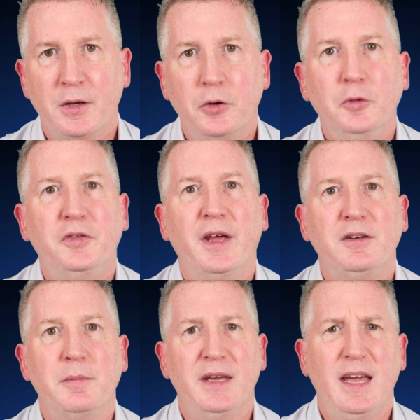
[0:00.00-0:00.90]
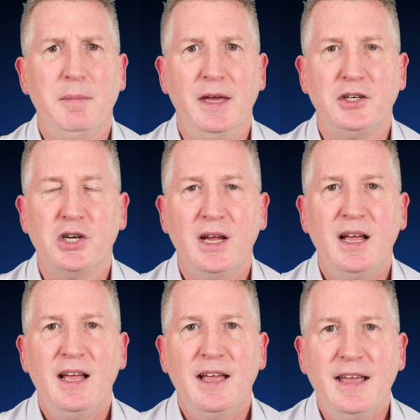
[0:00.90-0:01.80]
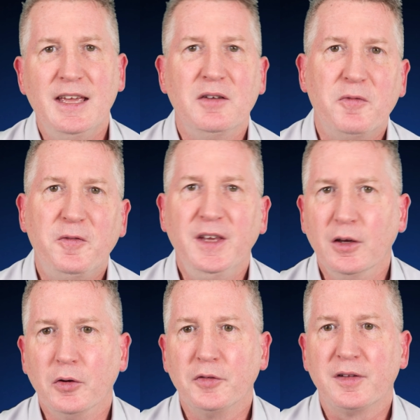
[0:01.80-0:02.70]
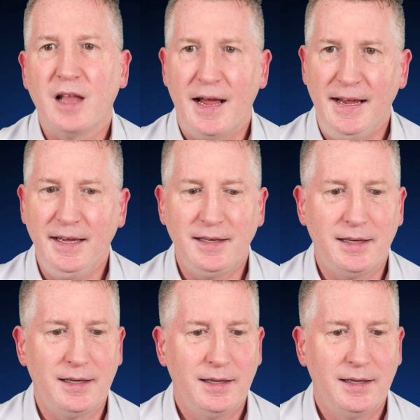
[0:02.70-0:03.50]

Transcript: who said to me, "Hey Mitch, it feels like